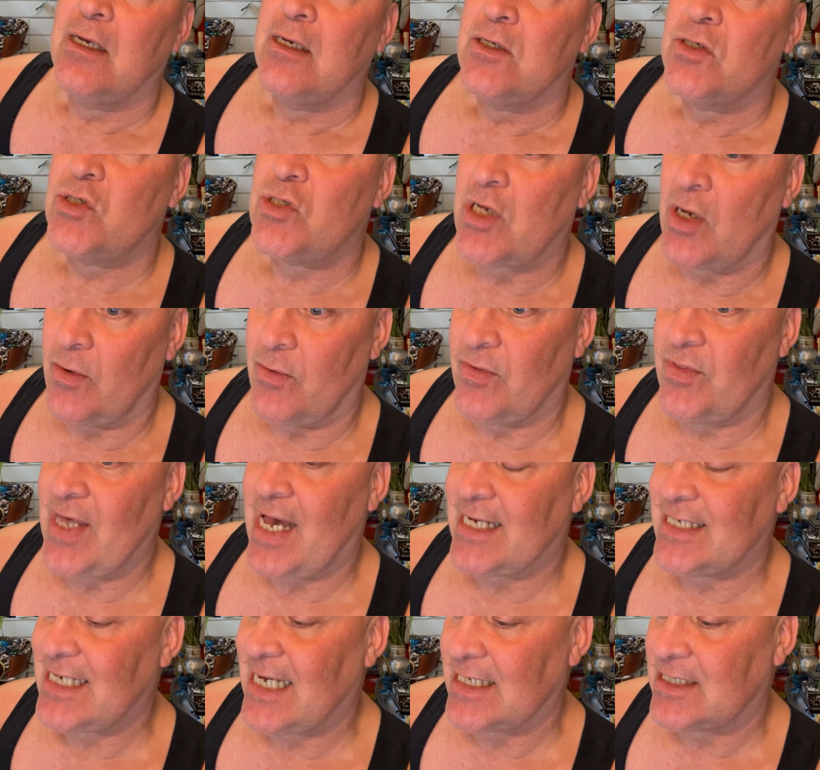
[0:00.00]
So
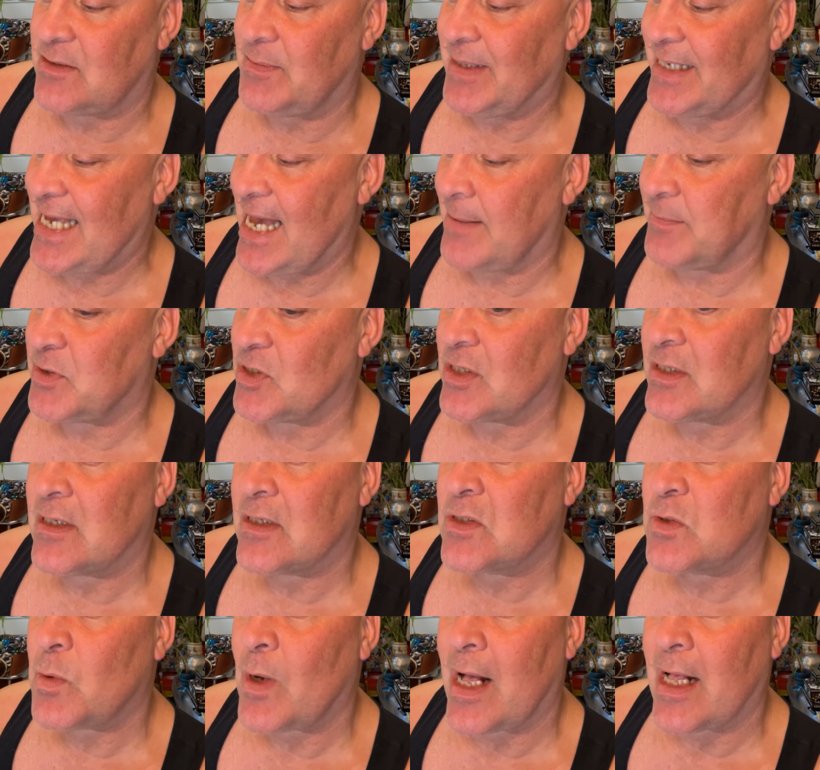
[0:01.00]
that has to be captioned
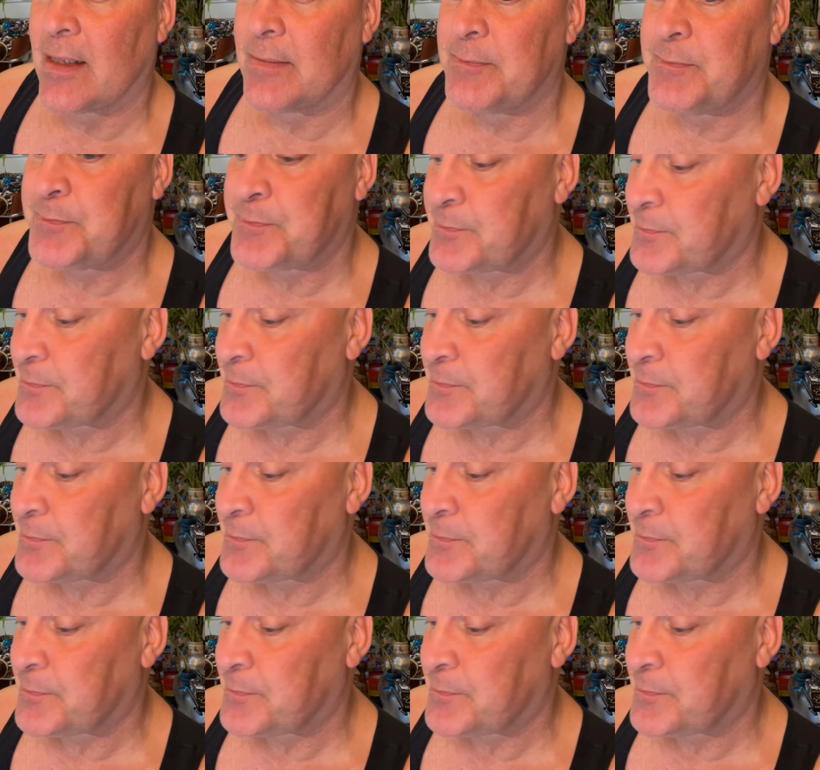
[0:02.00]
as well.